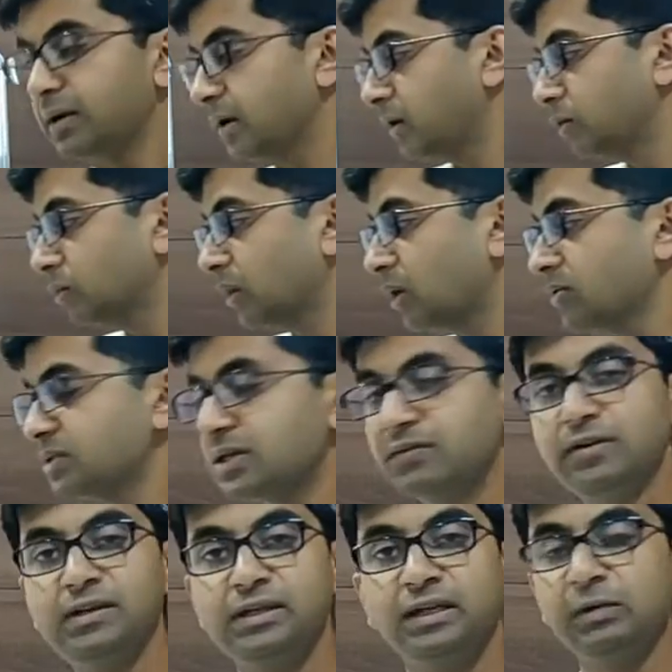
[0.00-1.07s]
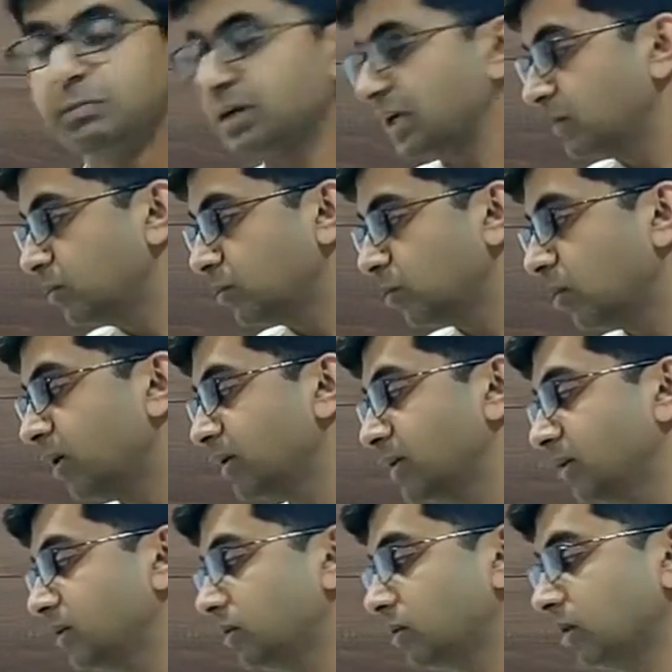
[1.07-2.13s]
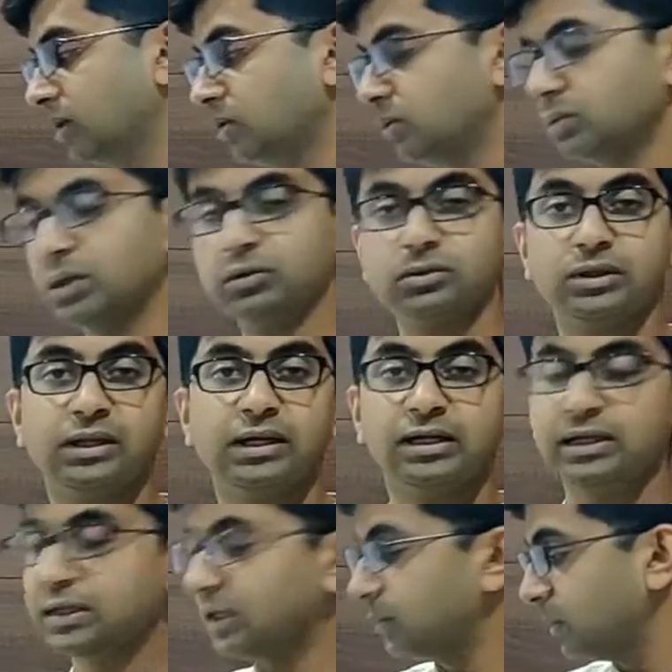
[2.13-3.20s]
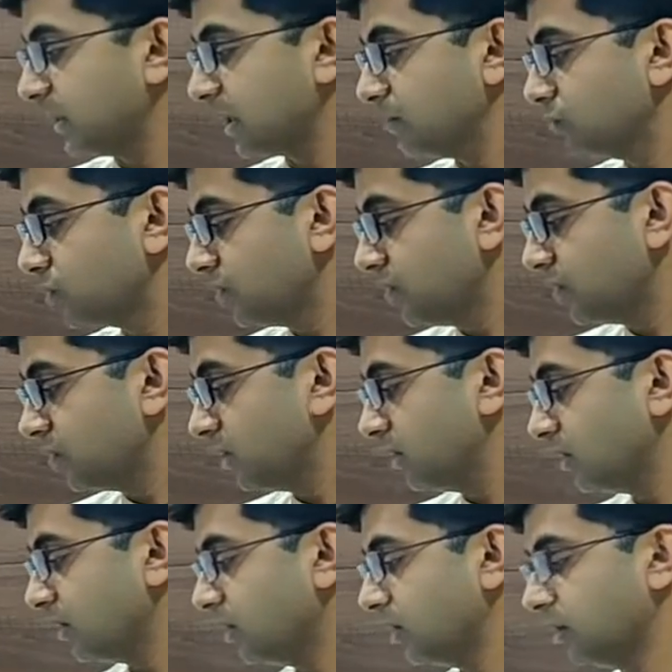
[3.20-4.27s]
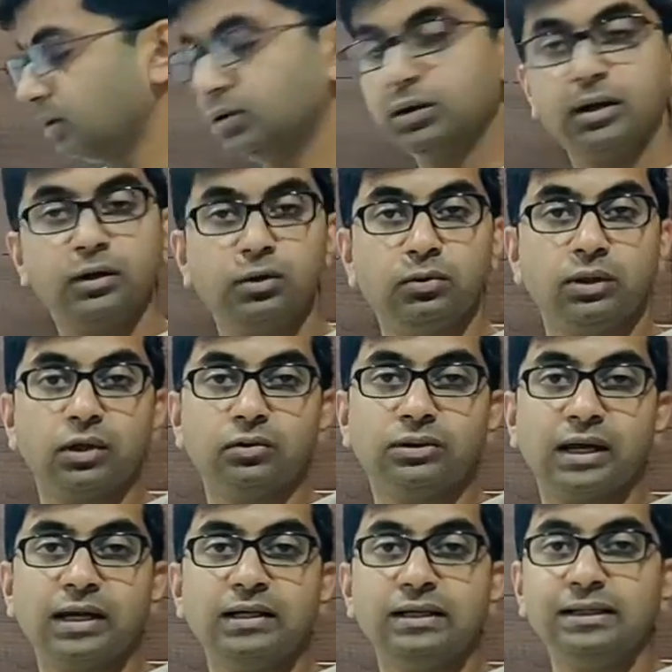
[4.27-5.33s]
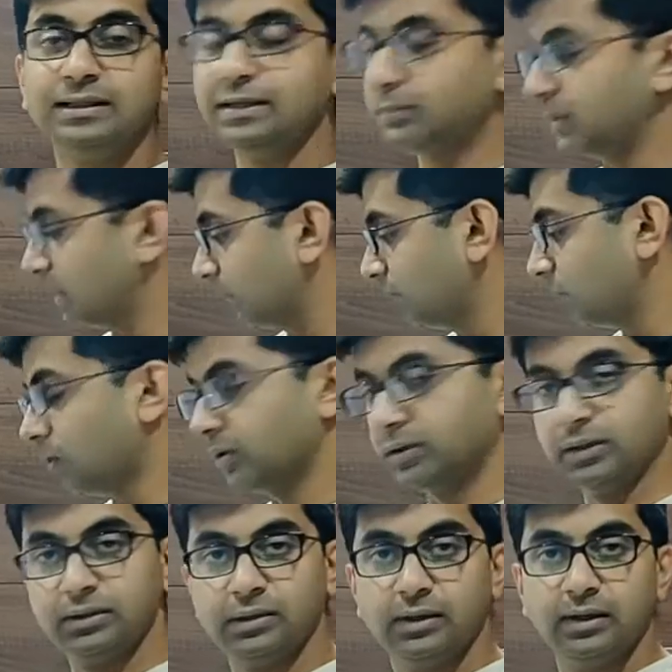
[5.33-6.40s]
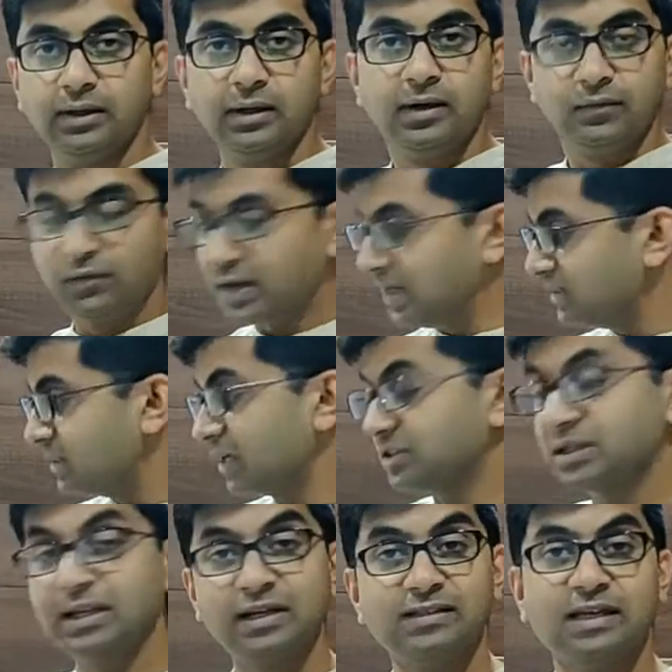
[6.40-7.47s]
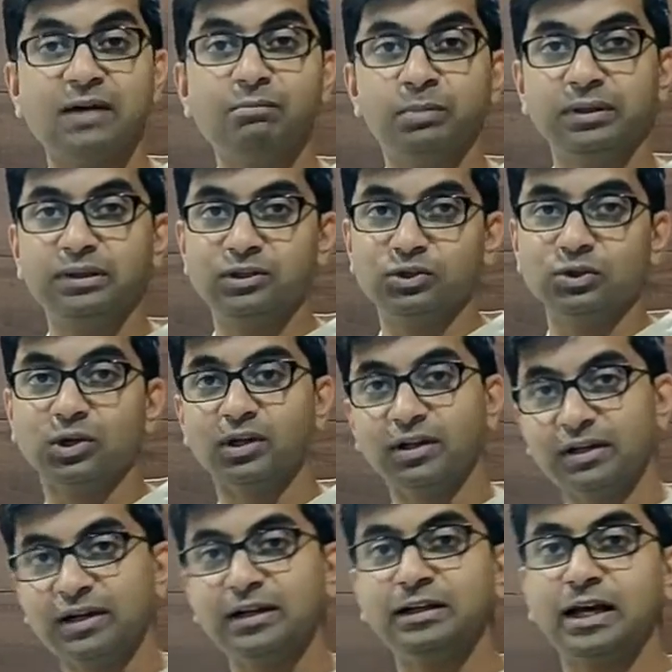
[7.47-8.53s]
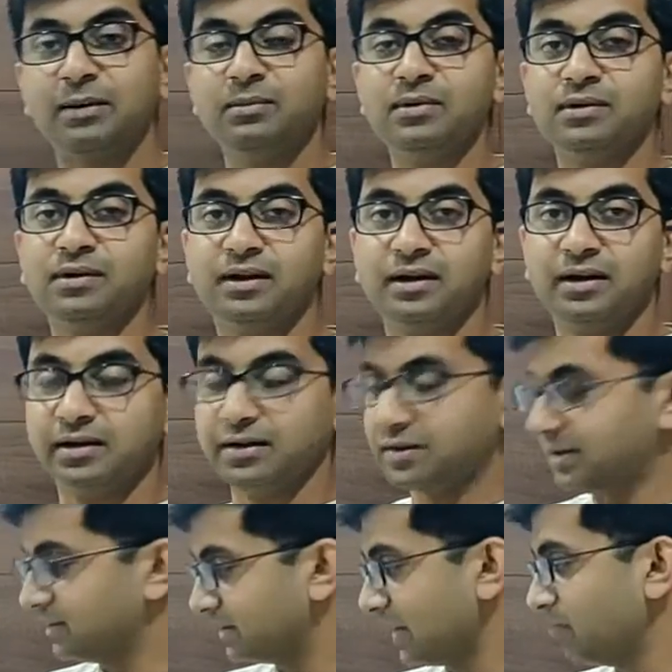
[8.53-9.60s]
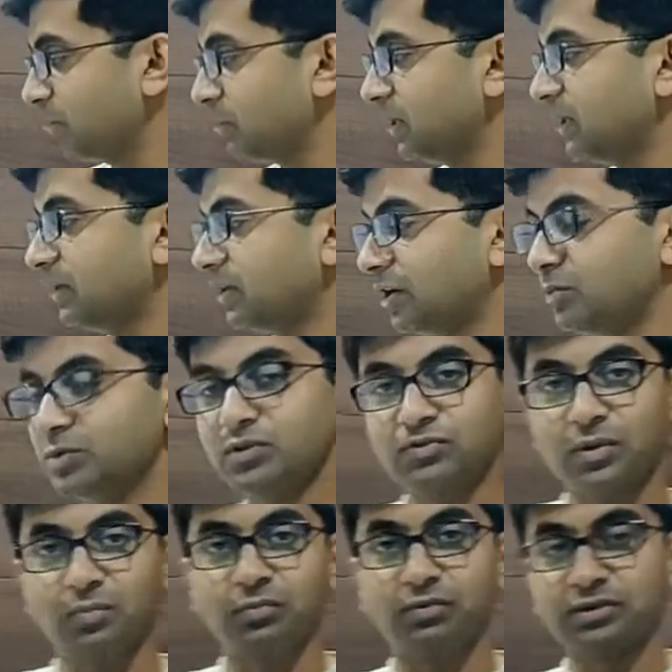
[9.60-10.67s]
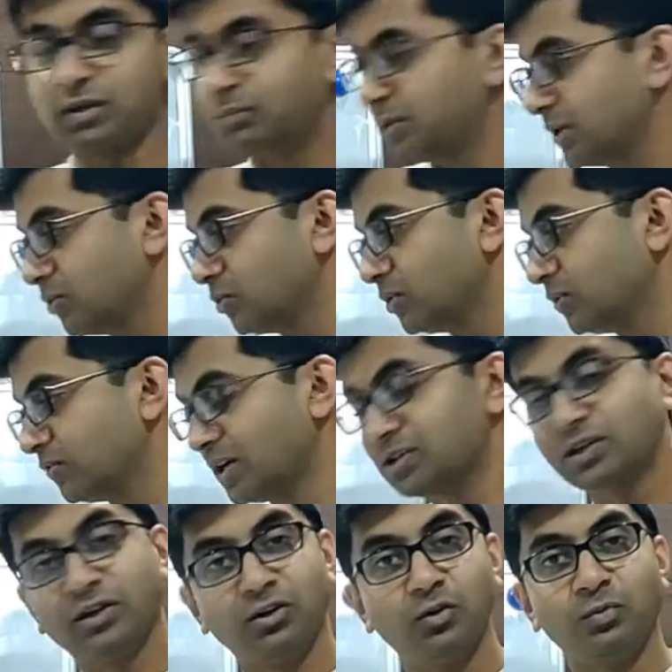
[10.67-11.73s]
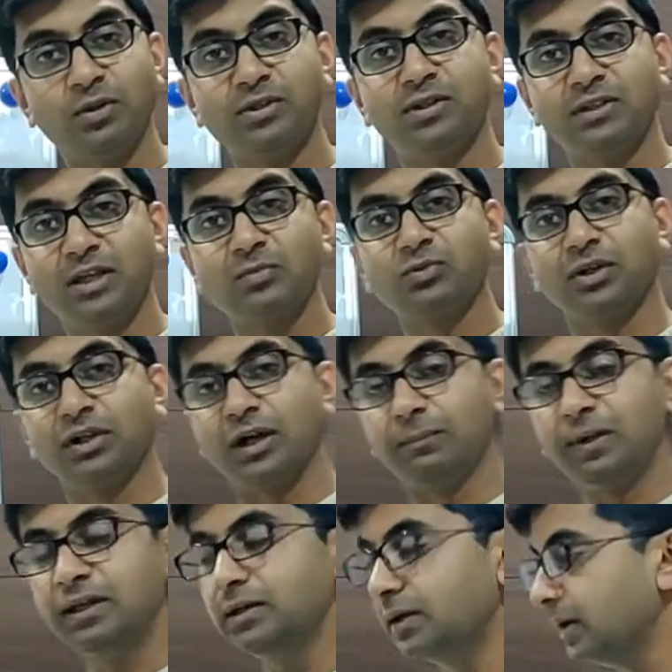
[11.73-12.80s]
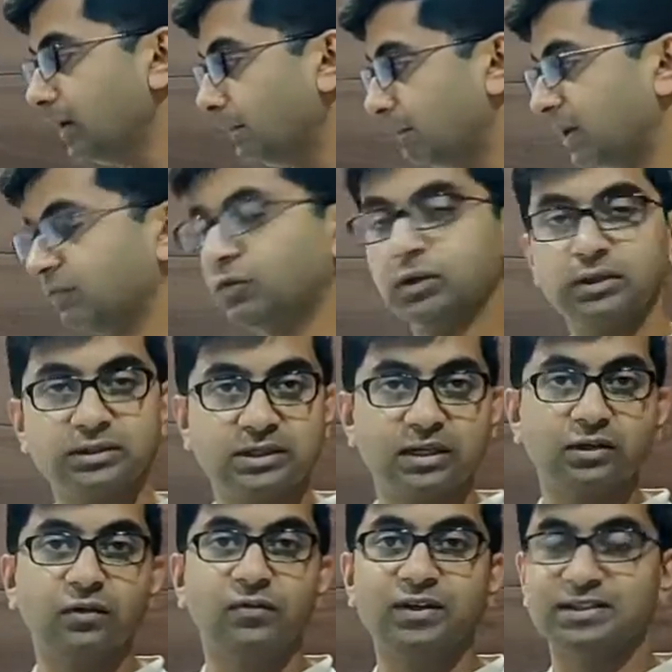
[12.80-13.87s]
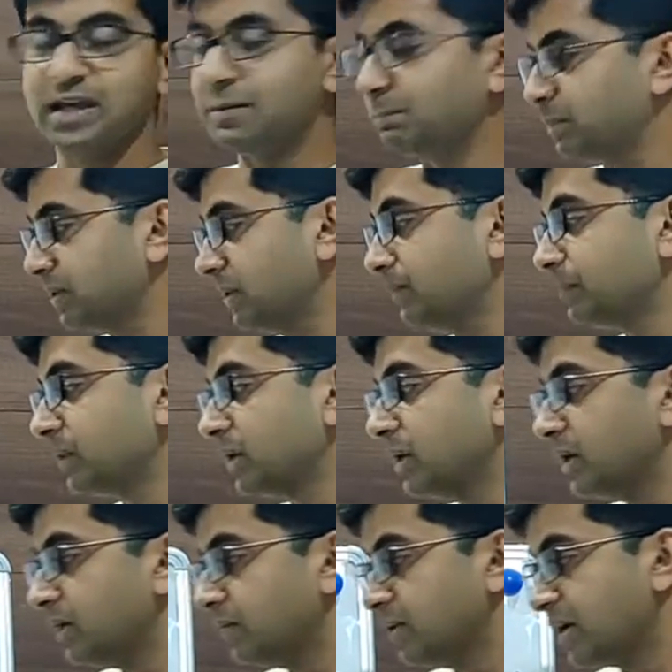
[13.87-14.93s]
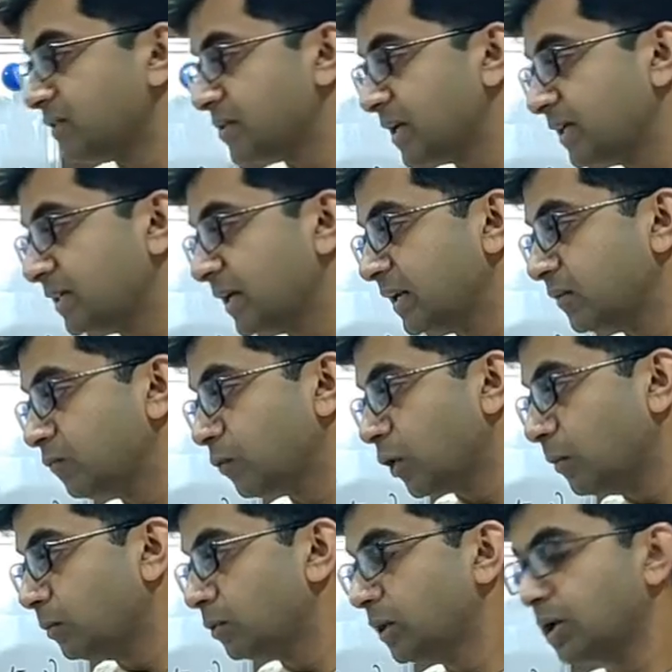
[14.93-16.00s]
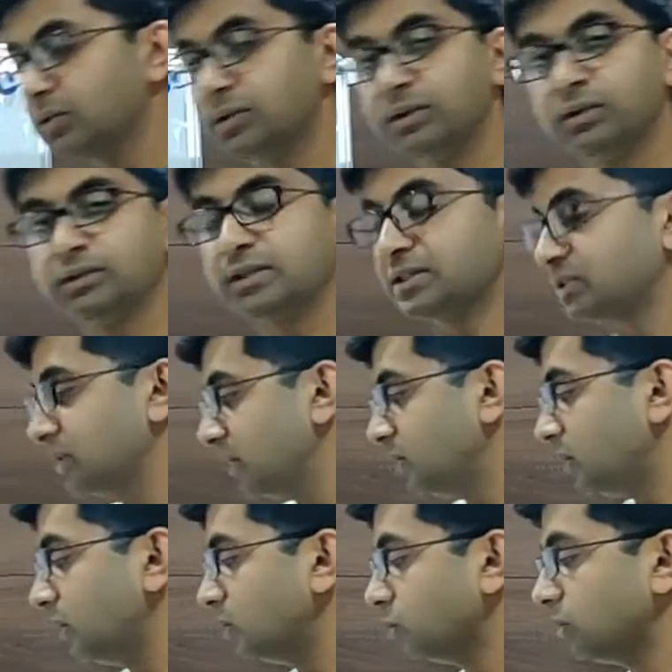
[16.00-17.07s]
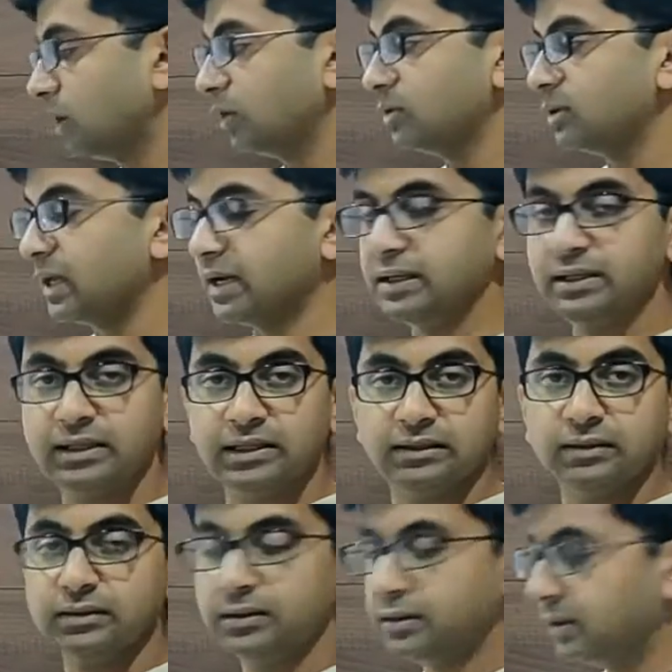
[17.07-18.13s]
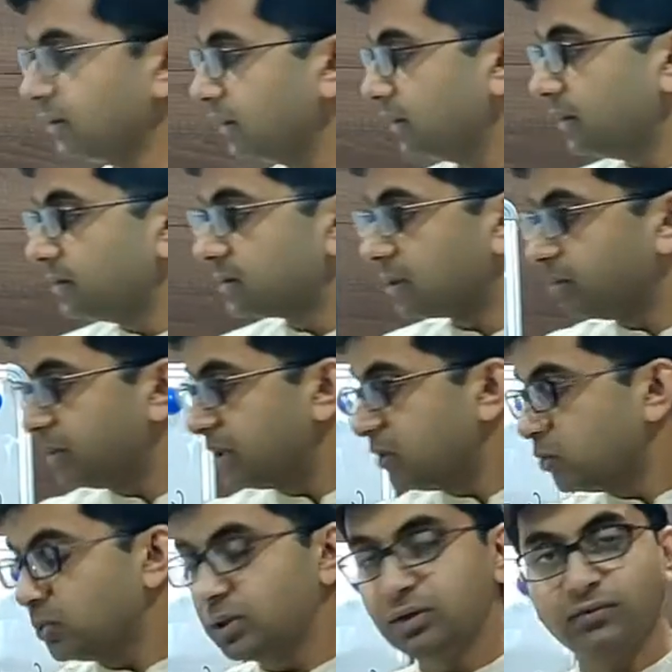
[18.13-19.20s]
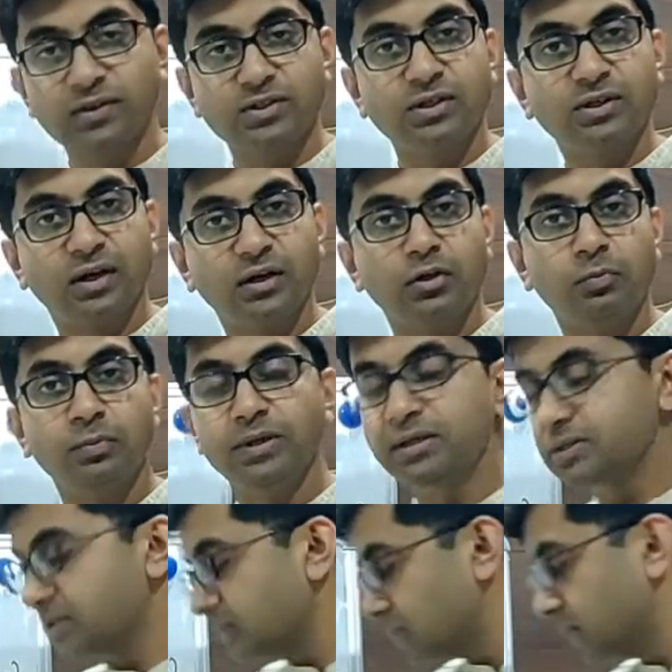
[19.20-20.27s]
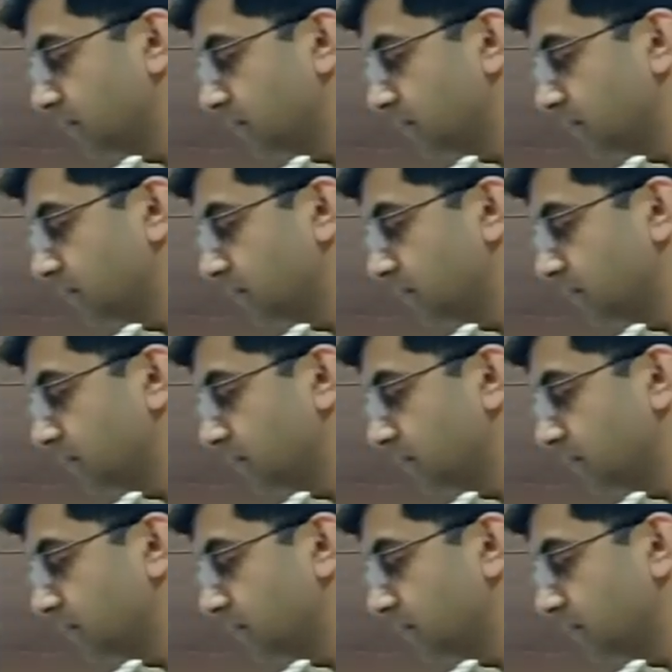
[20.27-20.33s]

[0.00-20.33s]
in 2017 it became 200, in 2018 it became 300, in 2019 it became 400. Well, it's just an example. This is not a real-time example in terms of somebody who invests 100 rupees, it keeps on doubling. But for the sake of example, we are saying that from 2016 till 2019, somebody who invested 100 rupees,